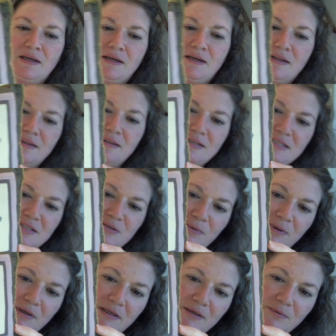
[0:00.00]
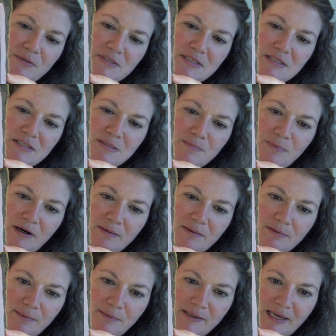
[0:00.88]
This one was inspired
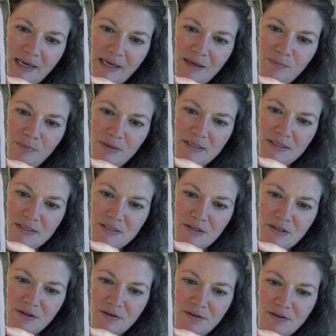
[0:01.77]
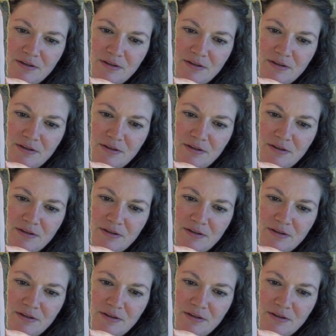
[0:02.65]
by my cat Pilsner.